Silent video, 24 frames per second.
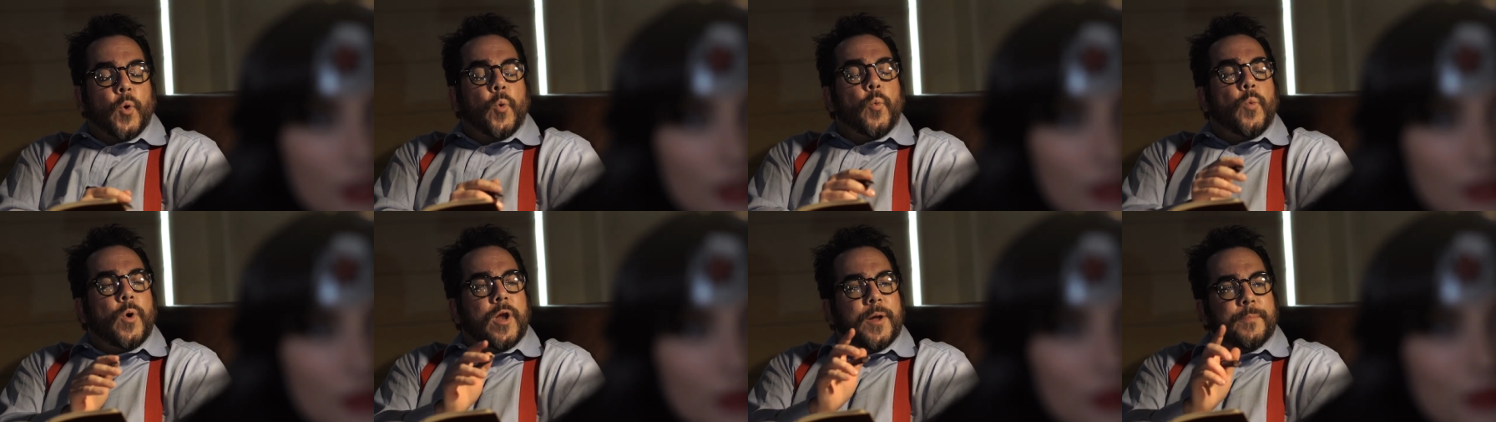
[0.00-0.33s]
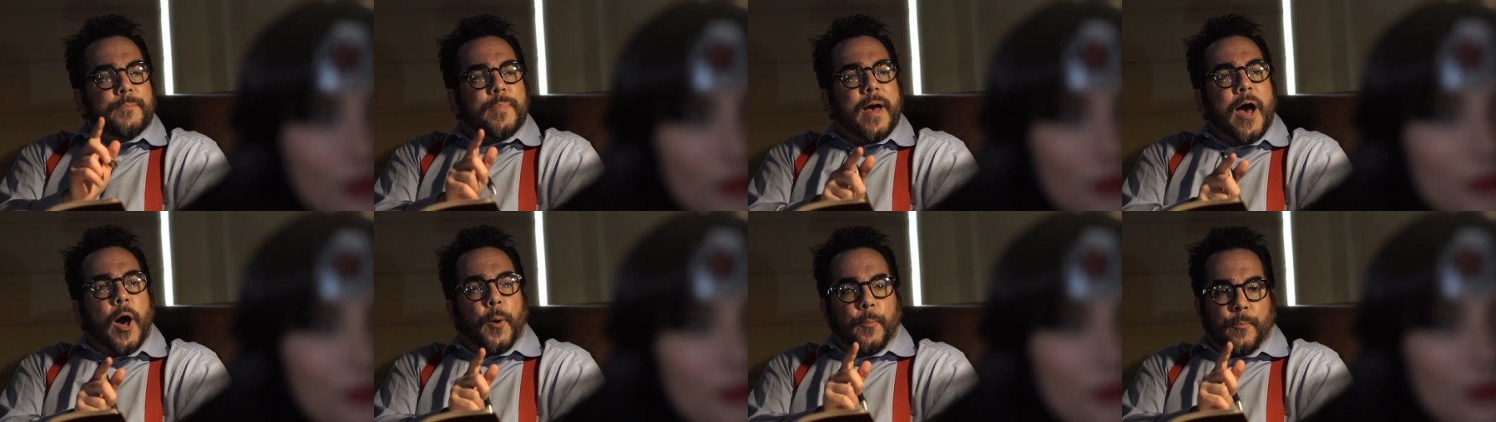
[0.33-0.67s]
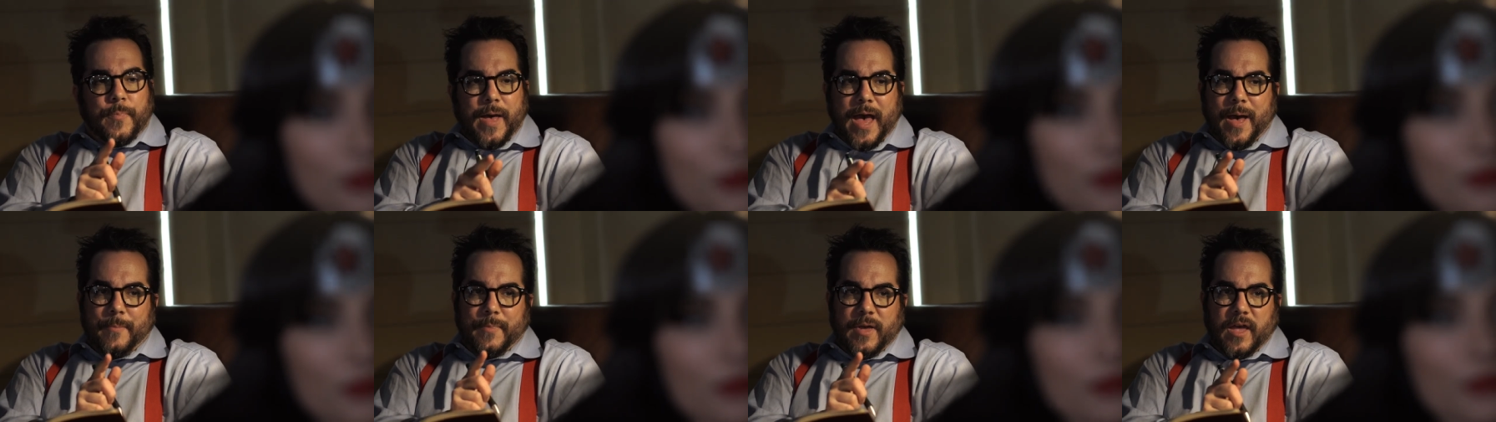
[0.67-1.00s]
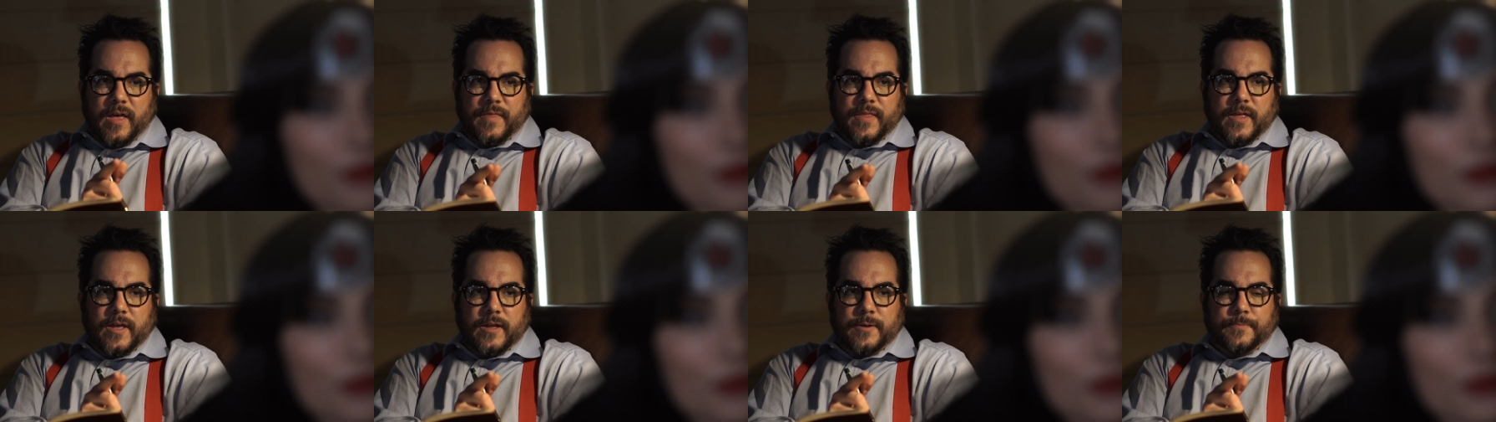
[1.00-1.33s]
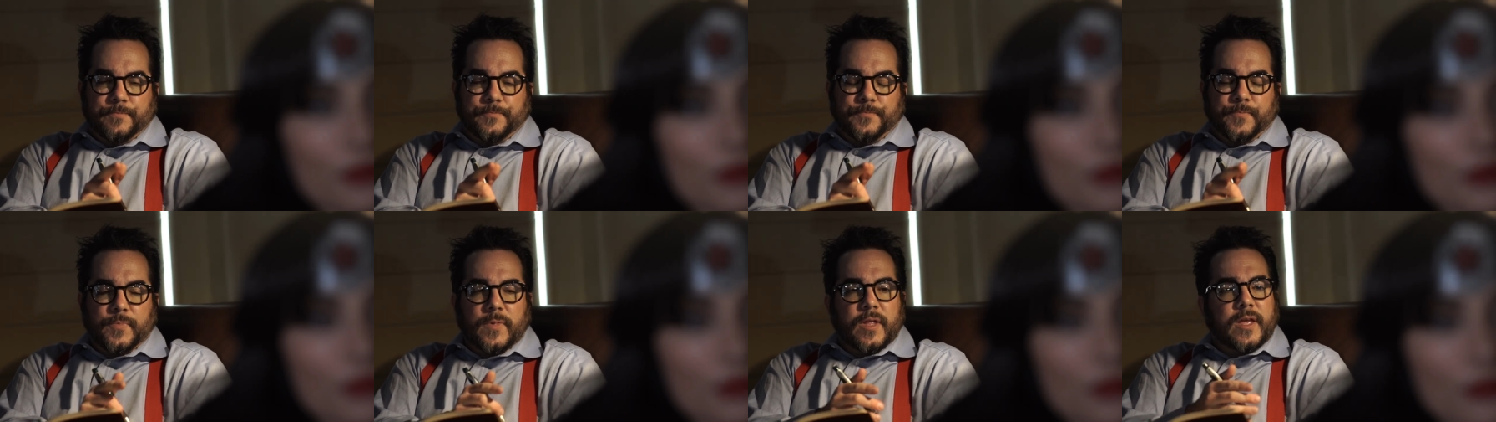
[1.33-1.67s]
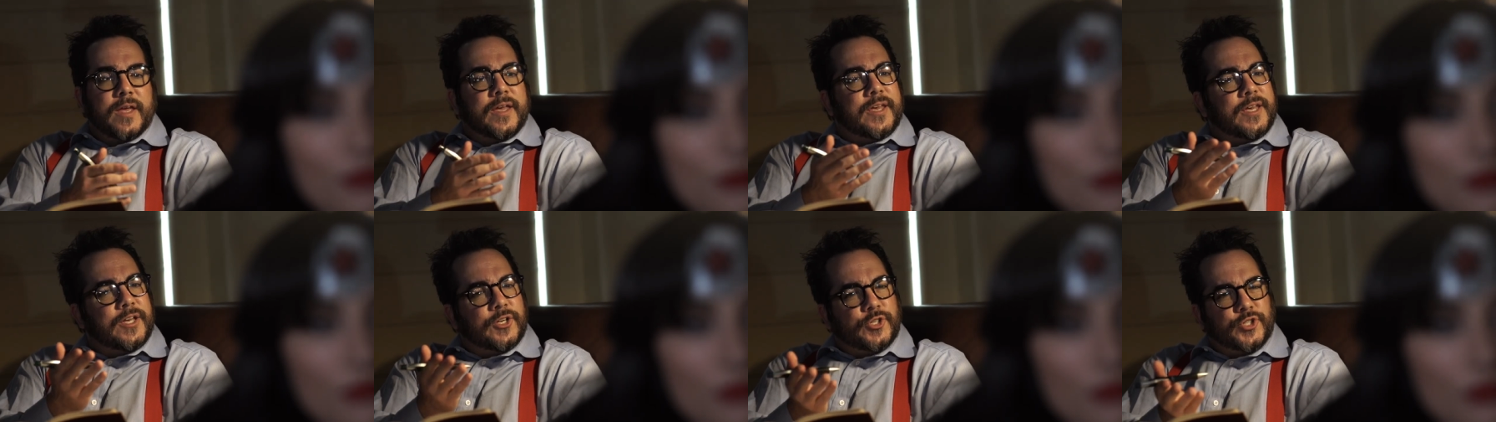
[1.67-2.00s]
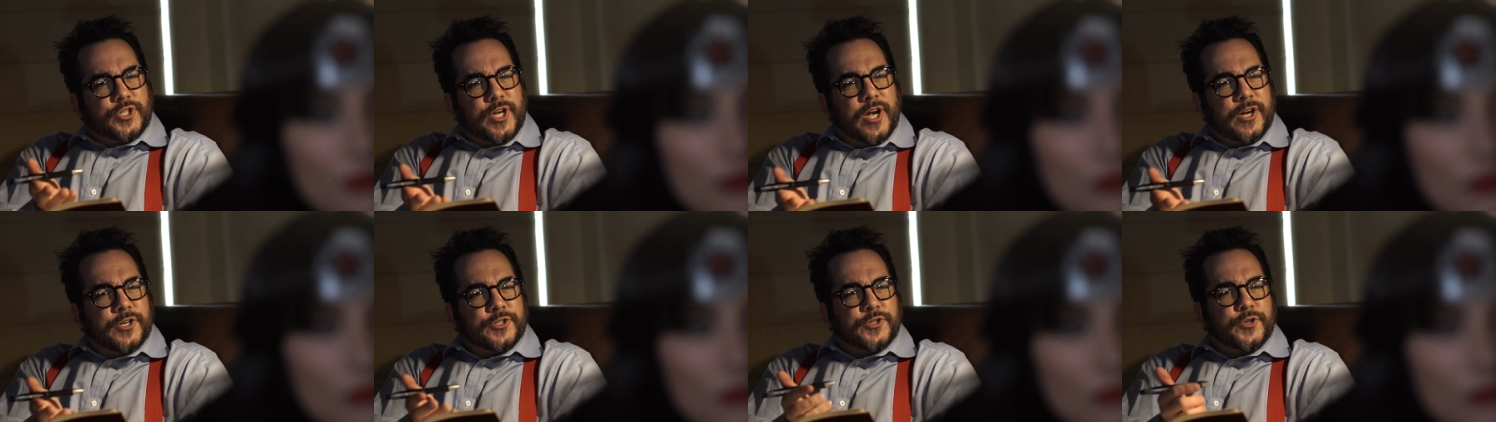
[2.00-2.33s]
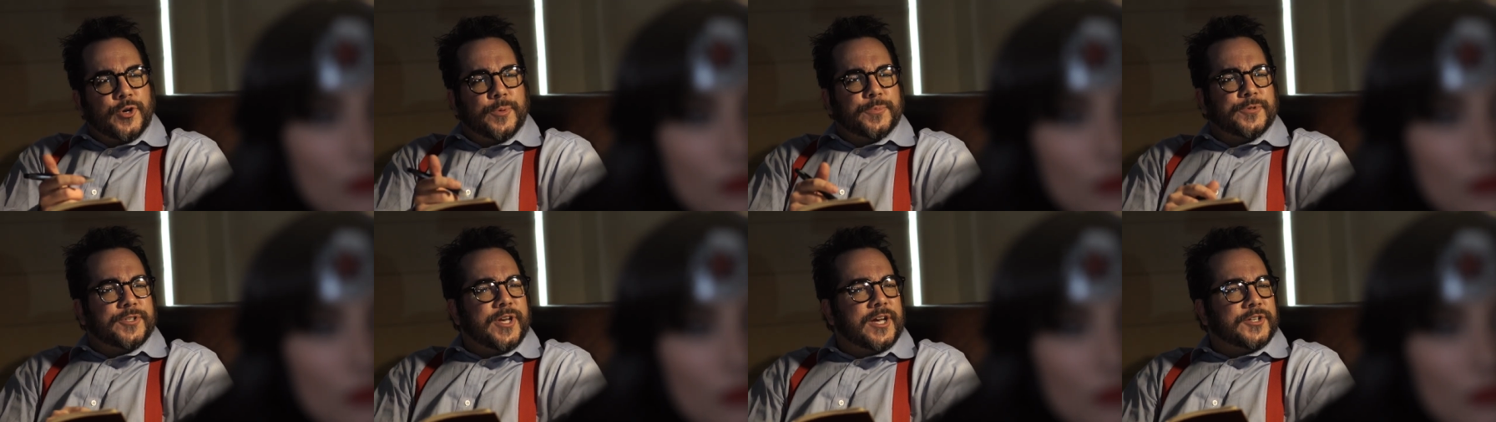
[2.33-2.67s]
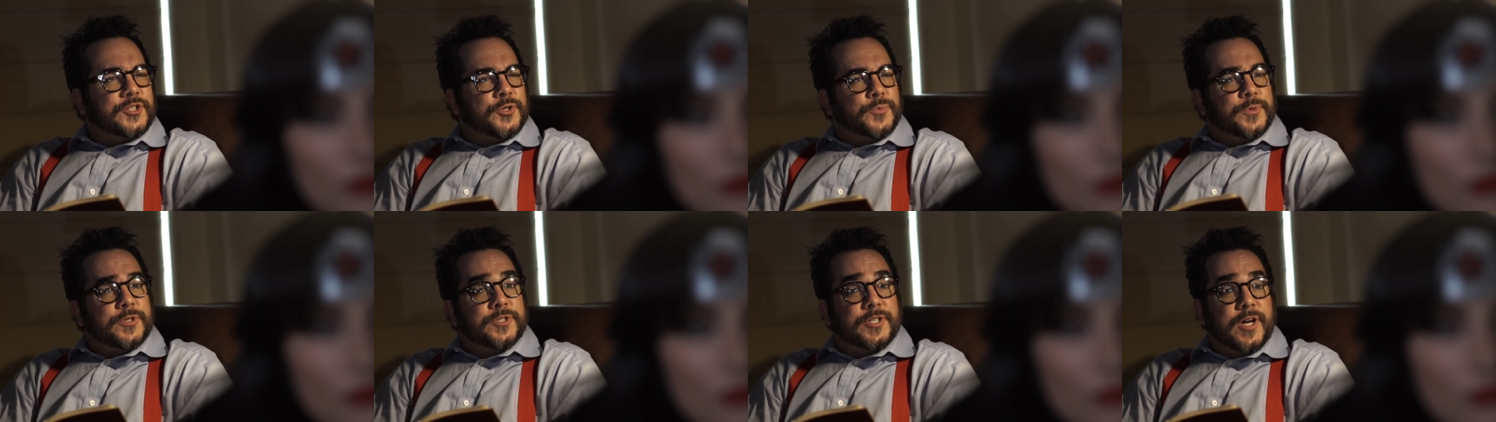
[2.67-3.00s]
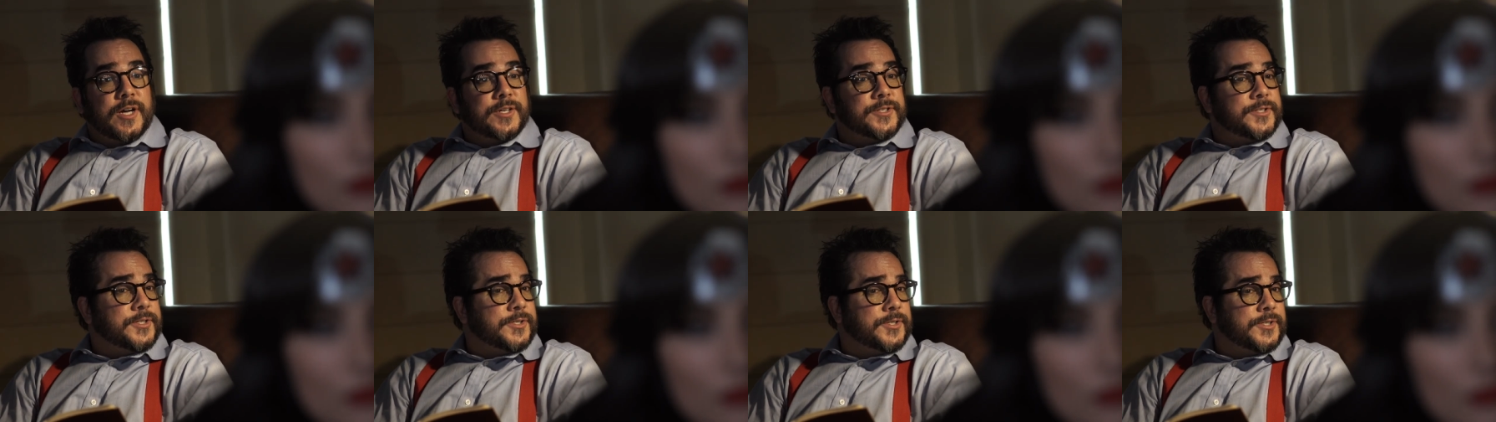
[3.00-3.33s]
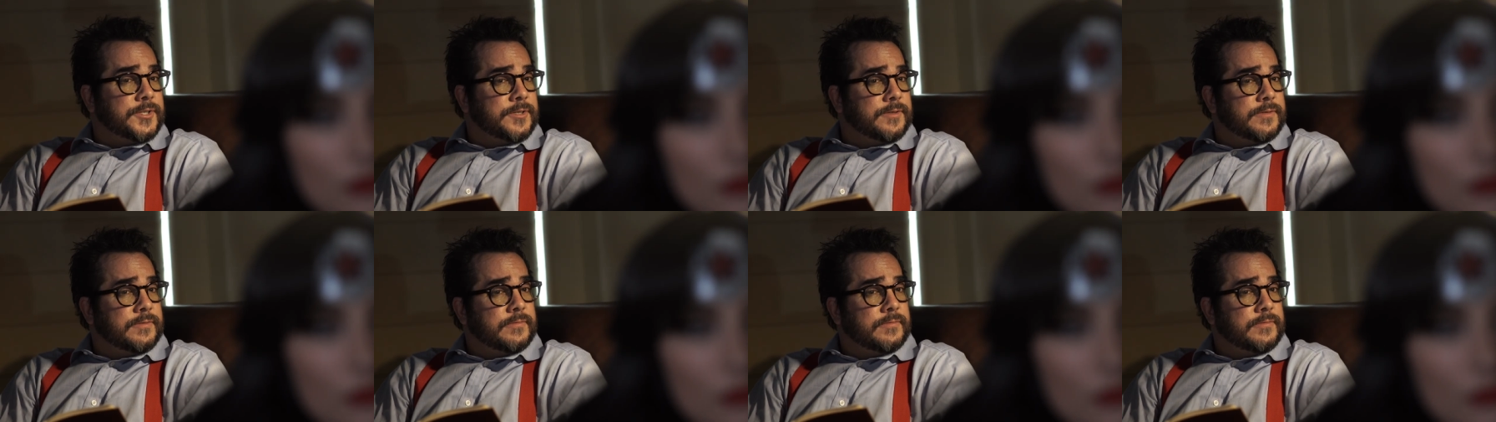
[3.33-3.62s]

What about Batman then? He shares your obsession with justice.